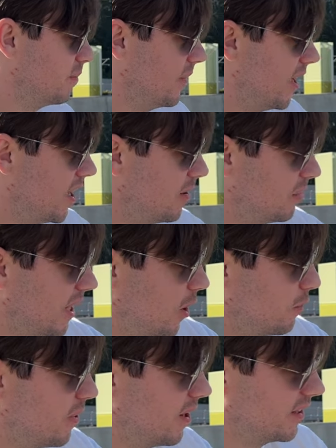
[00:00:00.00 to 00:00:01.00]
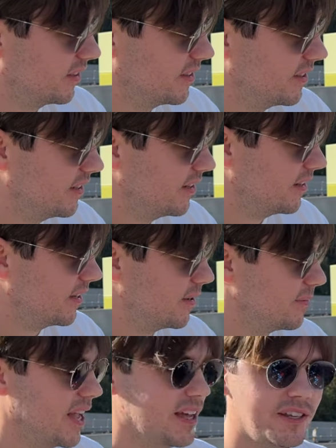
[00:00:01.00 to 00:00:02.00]
uh, Blaupunkt
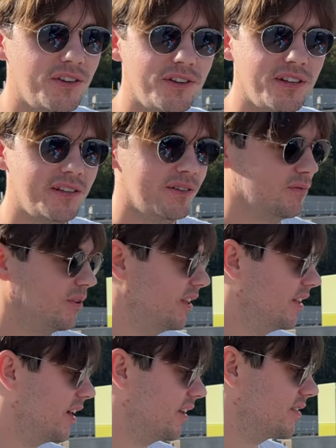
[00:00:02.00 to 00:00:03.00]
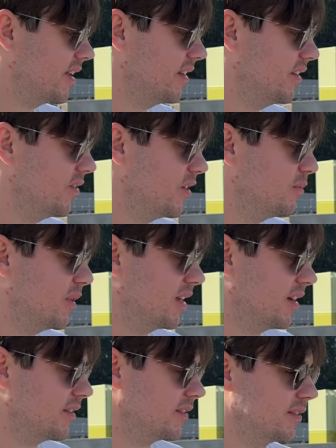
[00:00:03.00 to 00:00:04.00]
um, head unit, really nice head unit
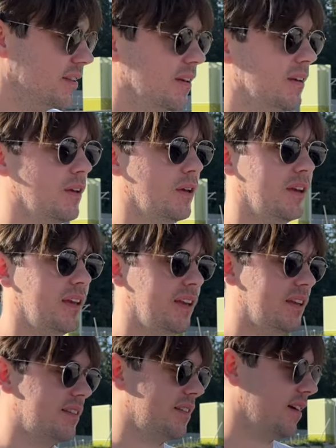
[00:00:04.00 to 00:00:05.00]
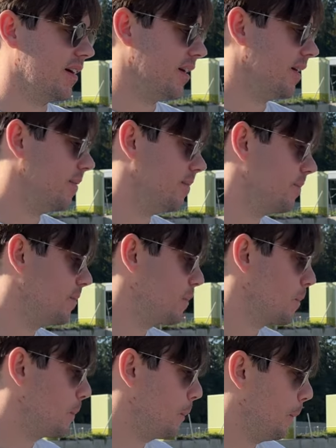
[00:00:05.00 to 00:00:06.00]
because it um,
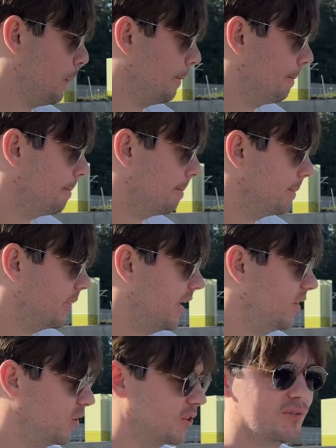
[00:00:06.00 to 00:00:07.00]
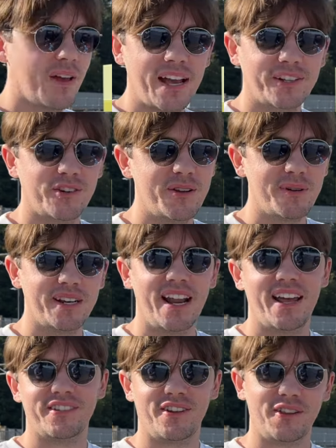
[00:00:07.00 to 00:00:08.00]
it looks factory, but it
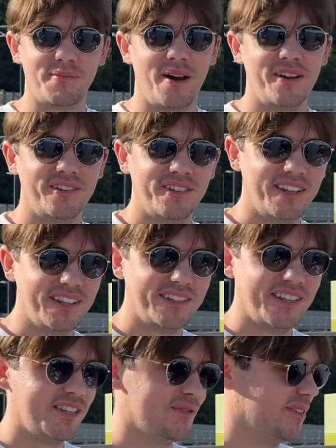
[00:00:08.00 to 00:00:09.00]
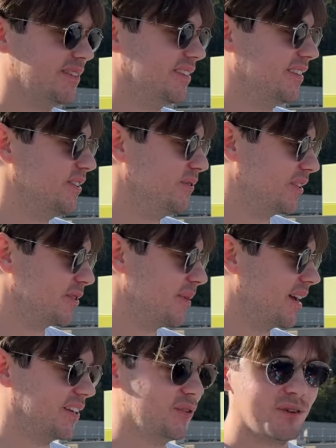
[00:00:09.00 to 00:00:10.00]
has all the modern things that you would you would
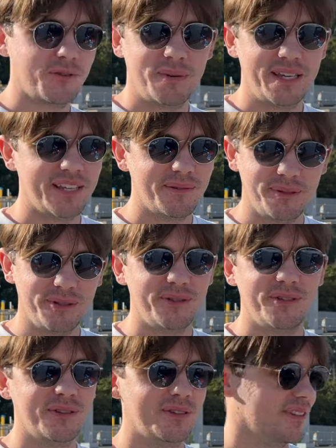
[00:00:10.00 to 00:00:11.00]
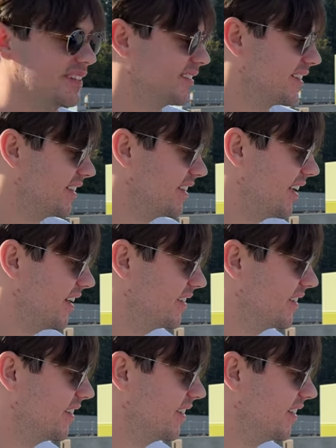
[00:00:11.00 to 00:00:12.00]
expect, U S B and Bluetooth and things like that.
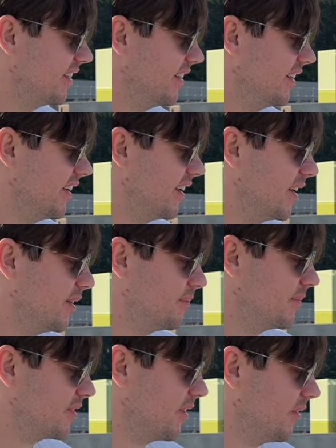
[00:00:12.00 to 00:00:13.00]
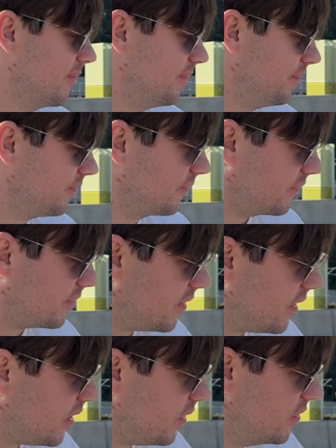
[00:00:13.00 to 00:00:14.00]
Um, so
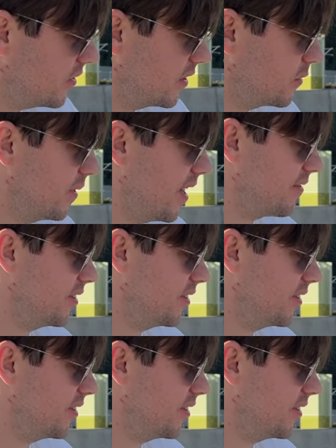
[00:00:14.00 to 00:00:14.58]
since we have a